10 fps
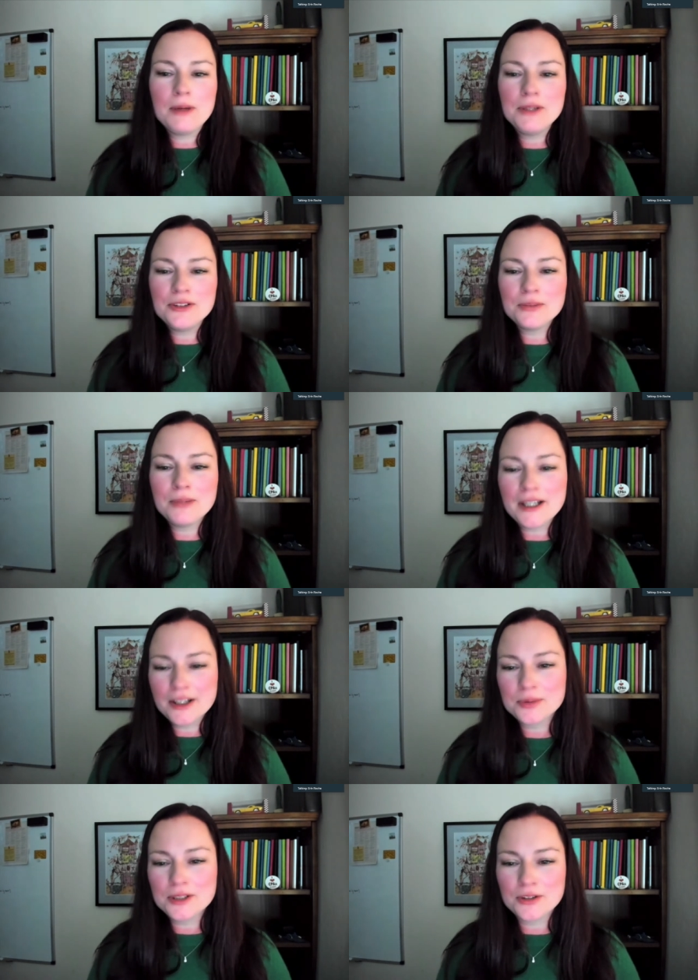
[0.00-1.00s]
My
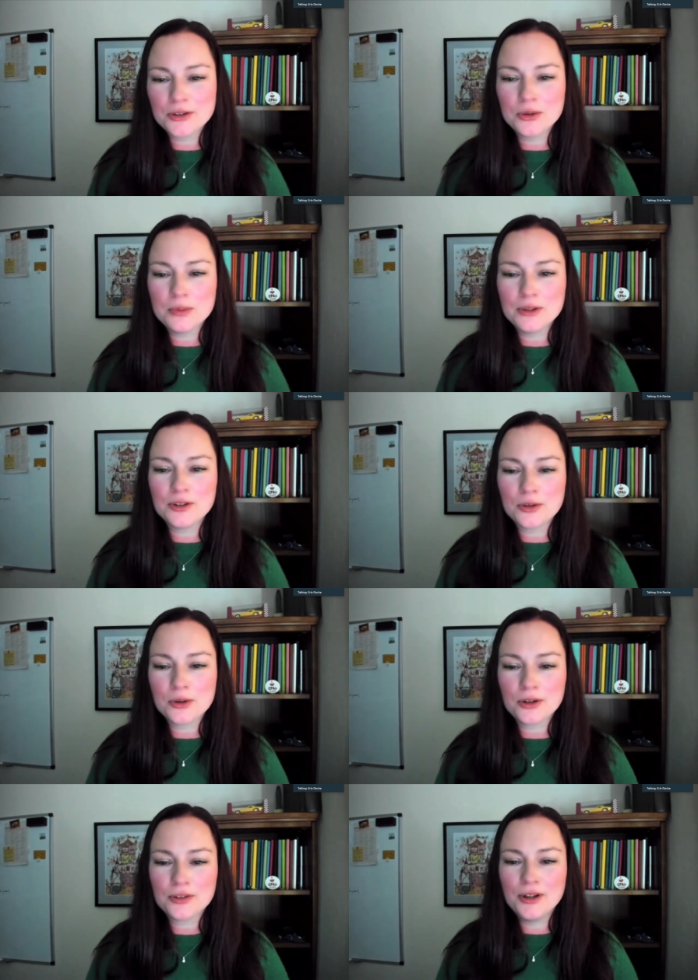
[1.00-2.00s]
husband is also a business
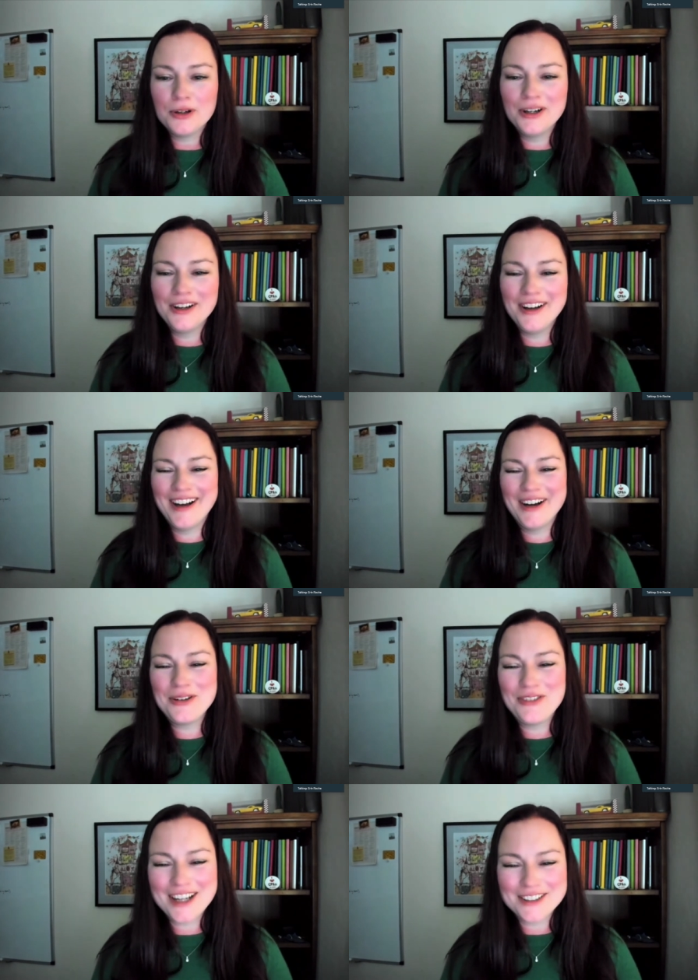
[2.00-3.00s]
owner, so
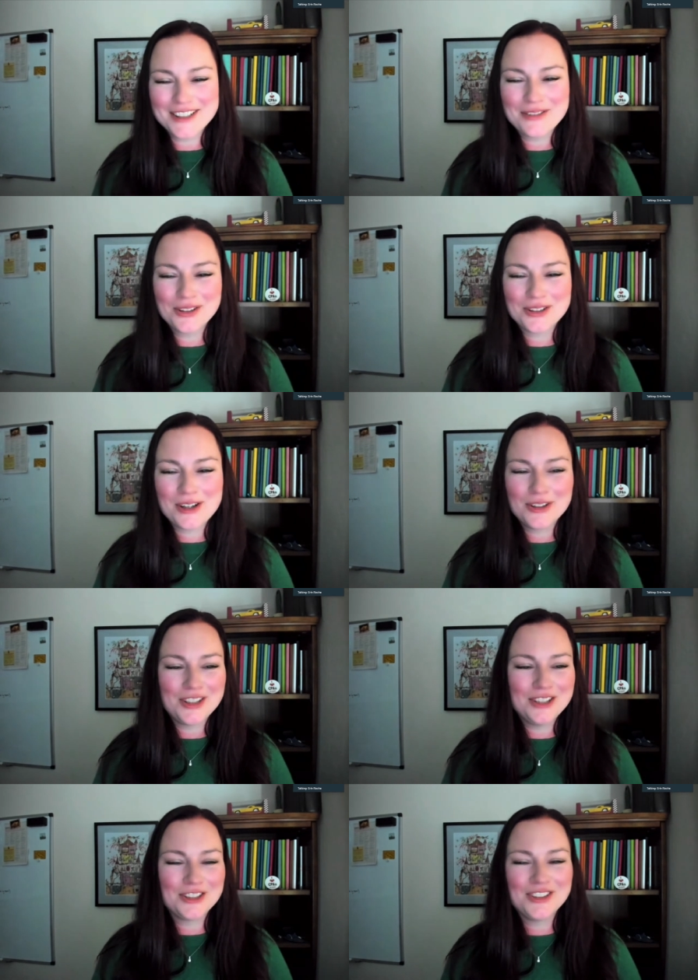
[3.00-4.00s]
we've had a lot of those
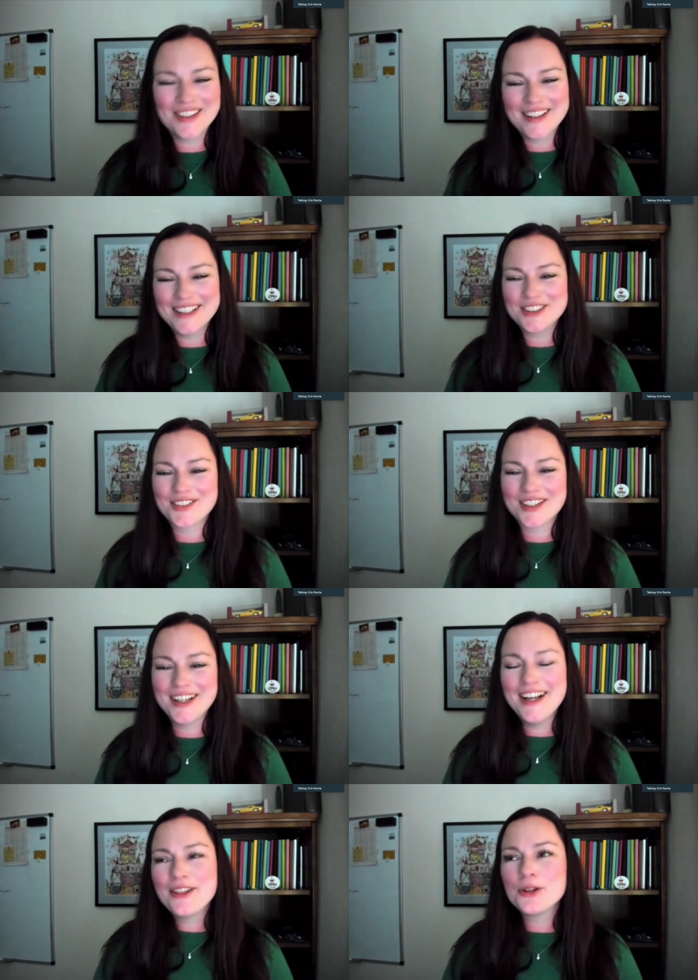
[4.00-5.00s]
conversations, and
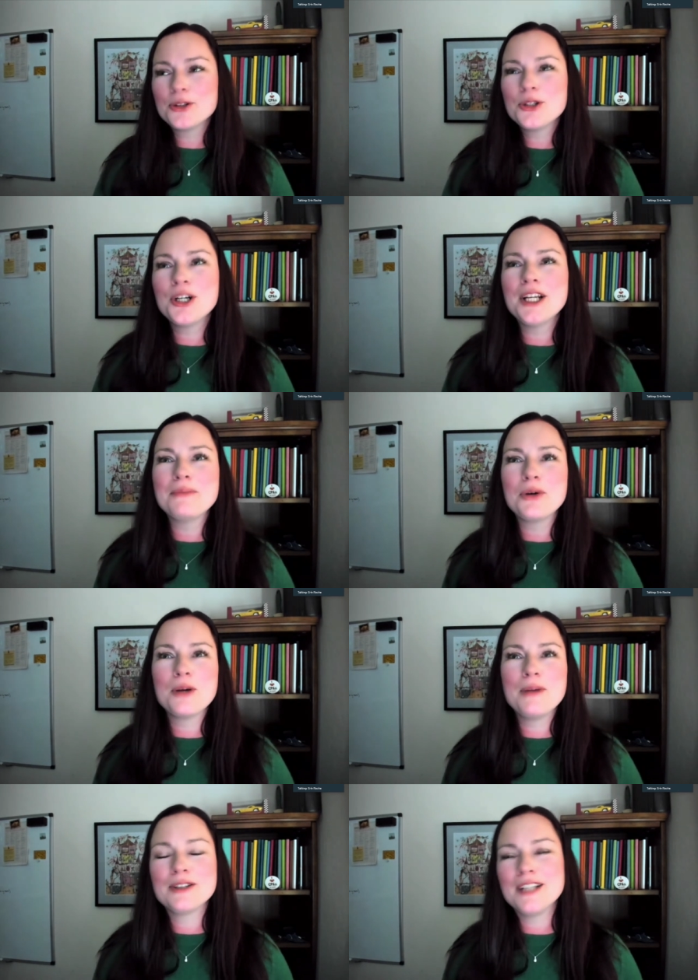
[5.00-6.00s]
they're learning more
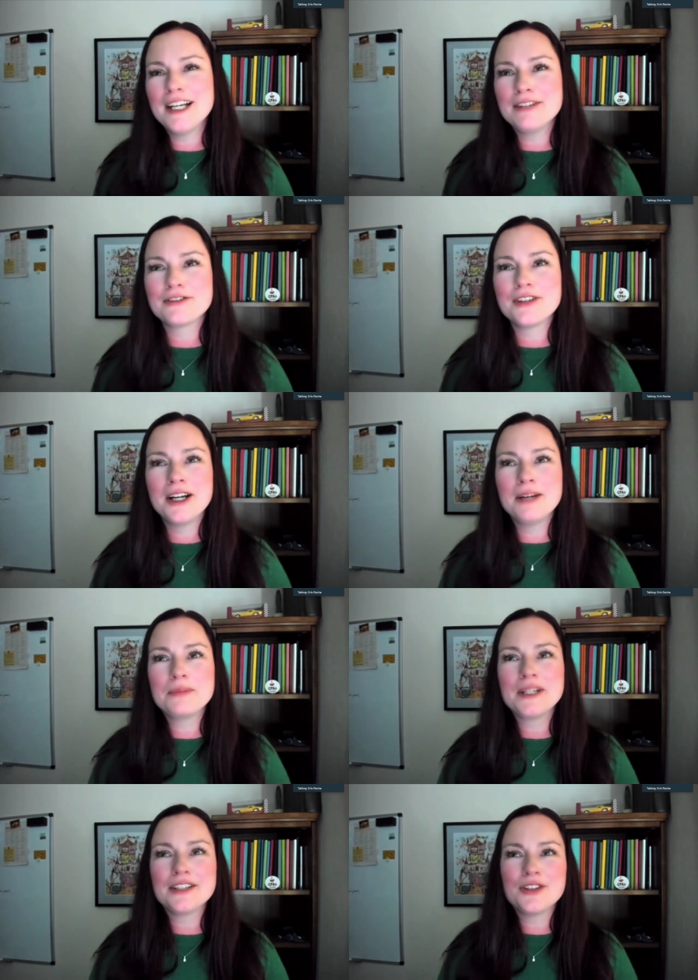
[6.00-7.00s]
about life
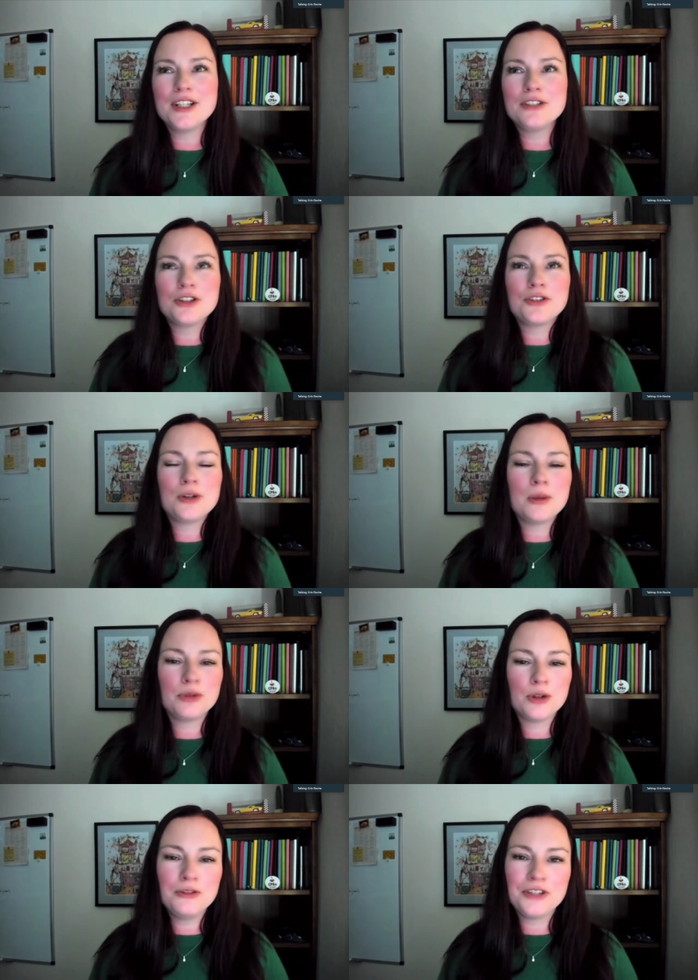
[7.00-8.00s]
because they just are
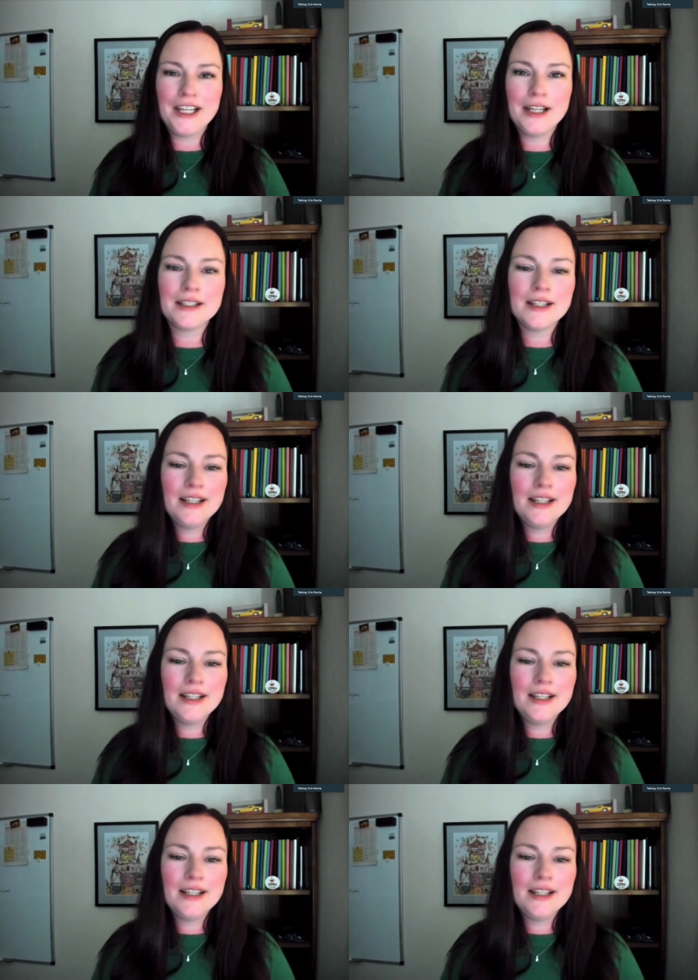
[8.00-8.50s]
observing it,